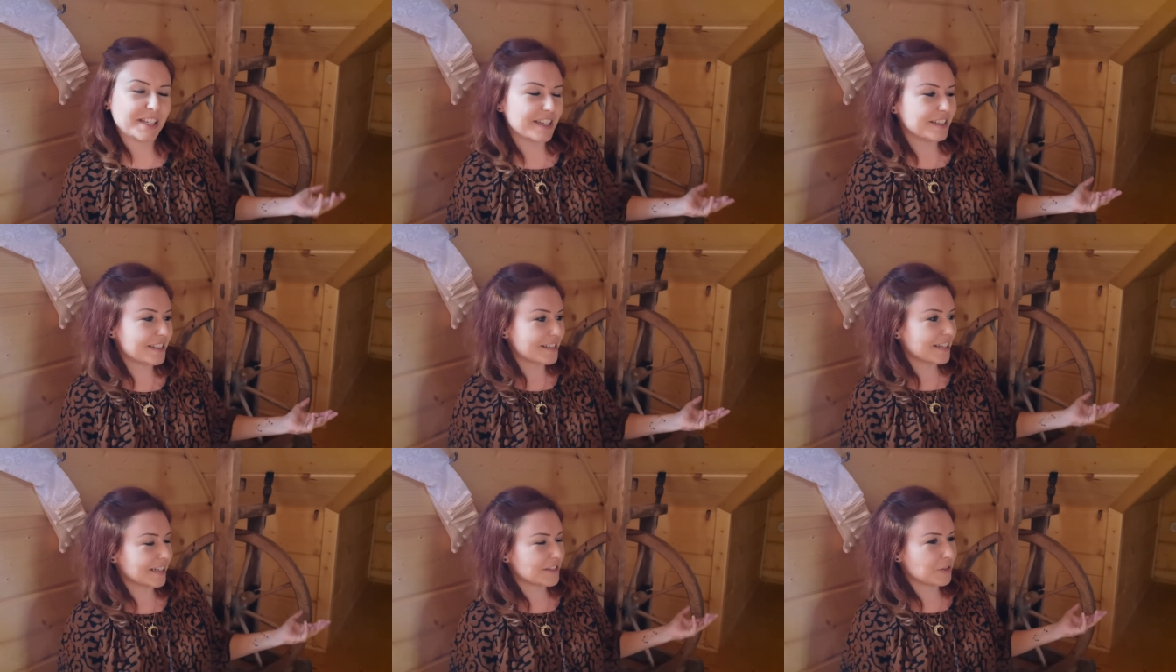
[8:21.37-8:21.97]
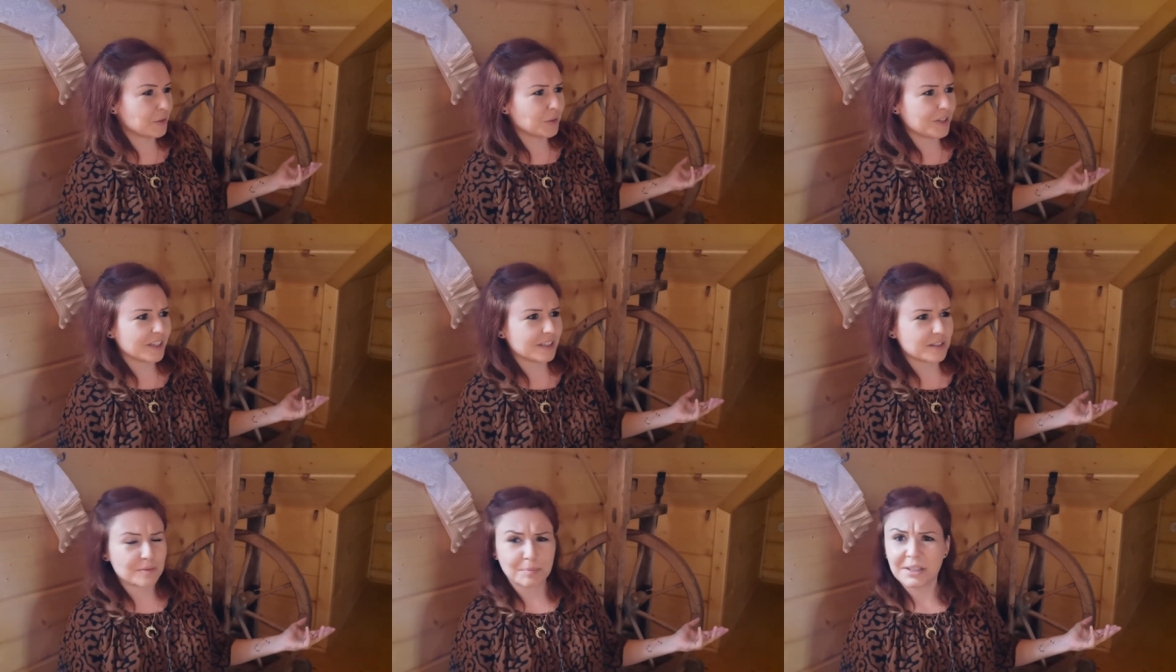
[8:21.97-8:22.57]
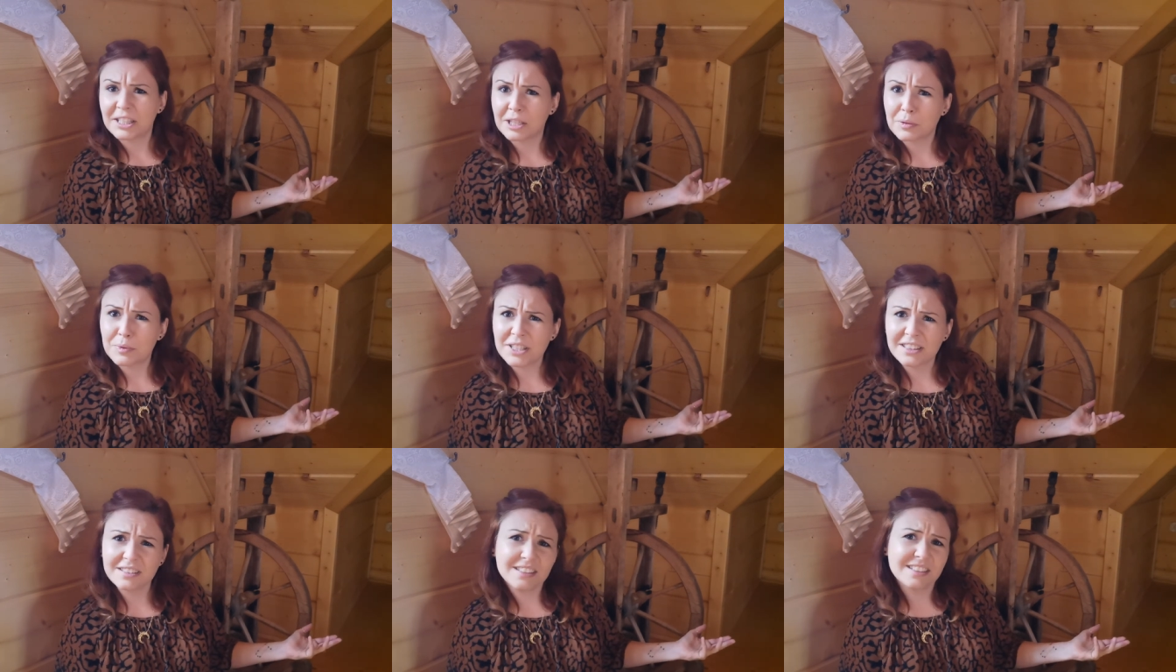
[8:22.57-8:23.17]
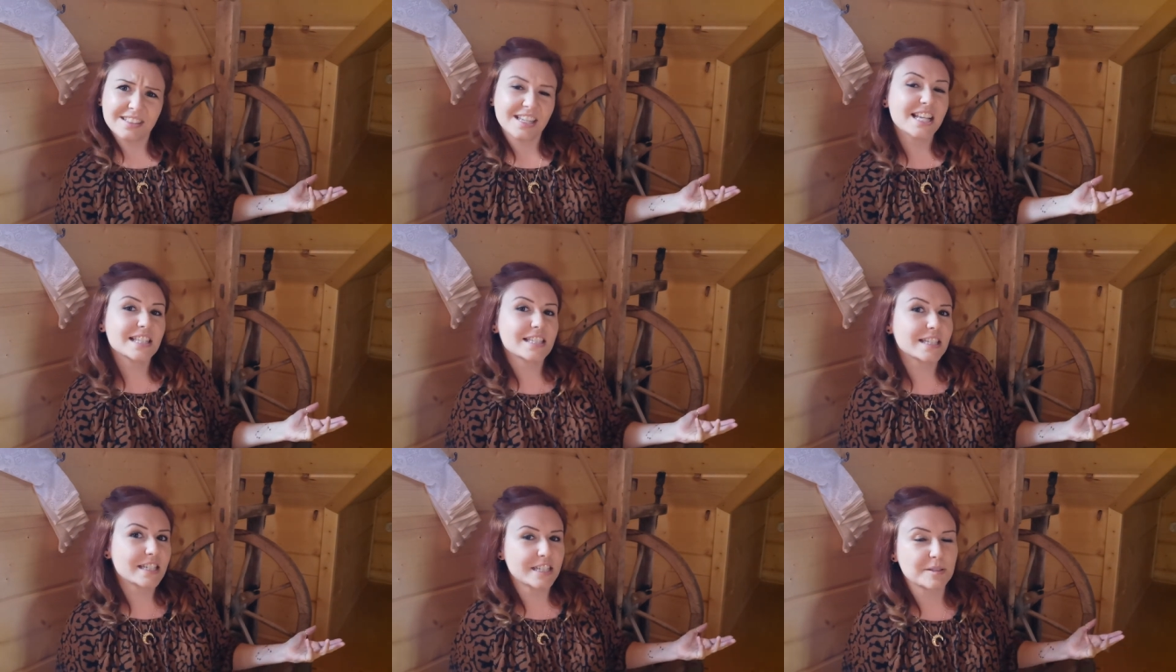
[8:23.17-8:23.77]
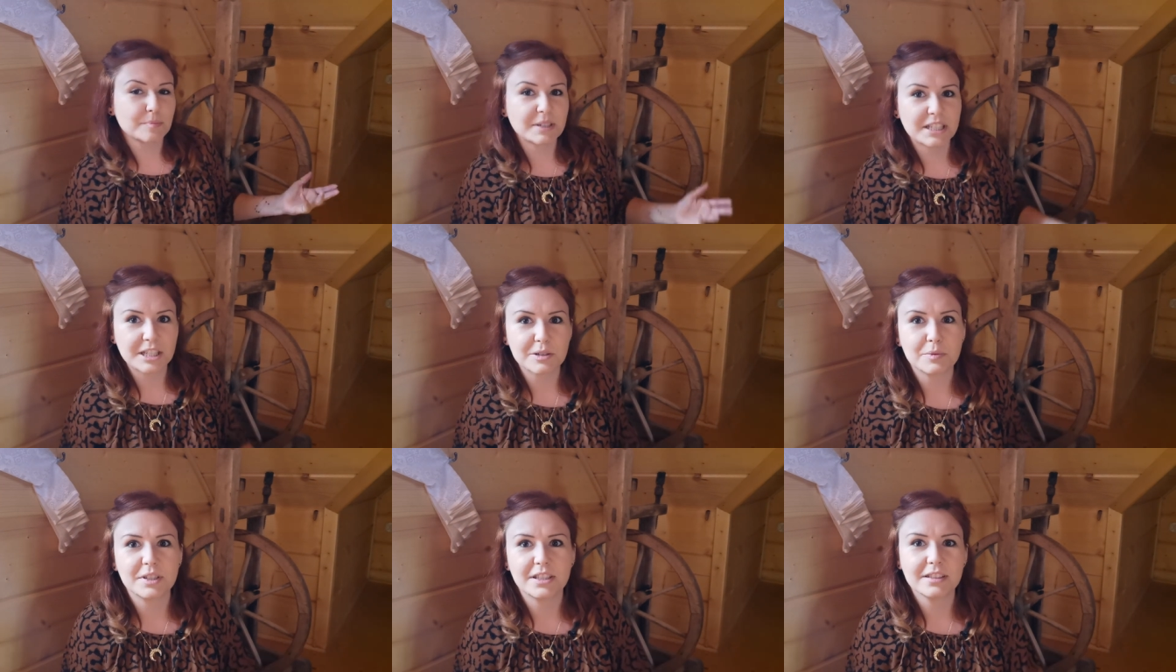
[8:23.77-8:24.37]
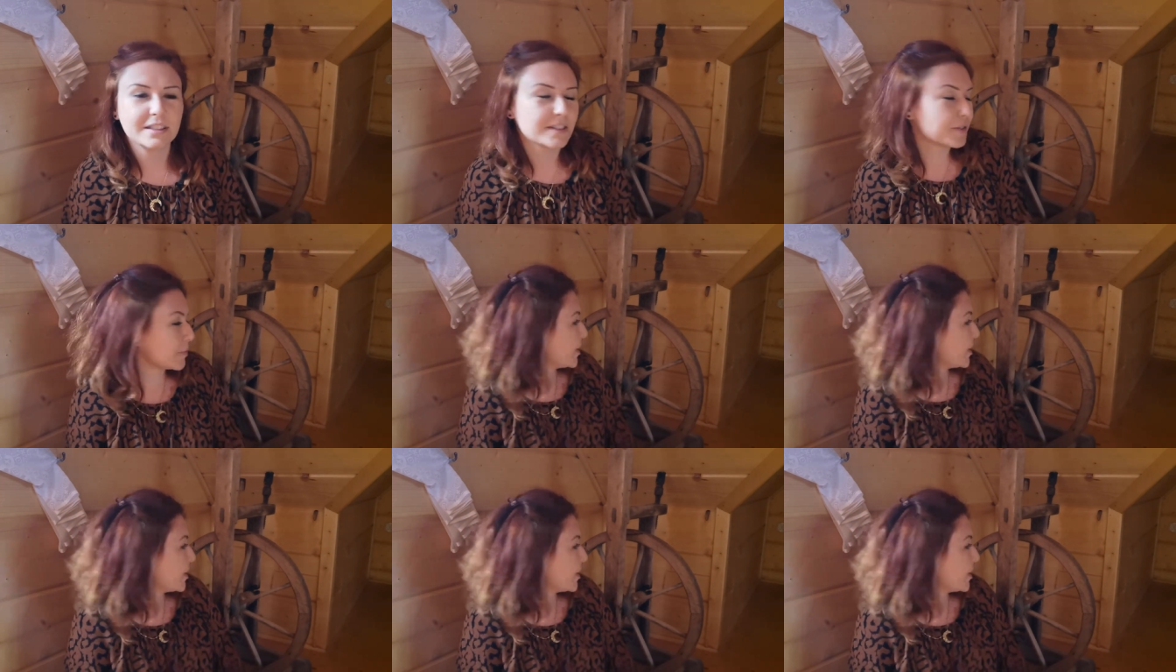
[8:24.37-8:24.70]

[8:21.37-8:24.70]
a place next to the spinning wheel. Is it a spinning wheel?